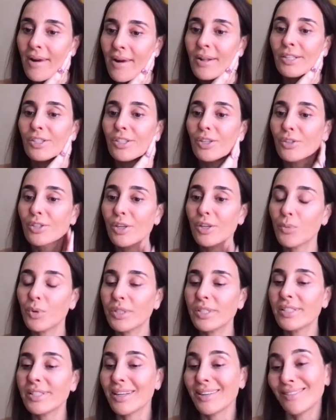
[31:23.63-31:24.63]
So someone
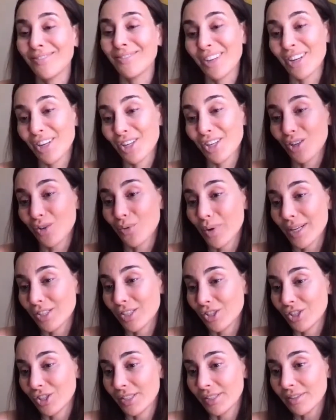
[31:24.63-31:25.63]
said, very good
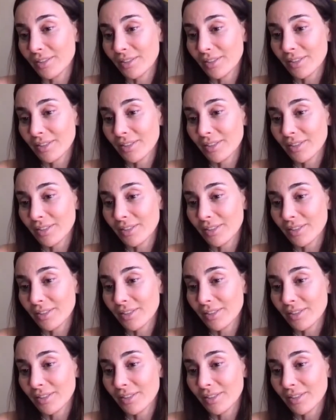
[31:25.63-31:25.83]
question.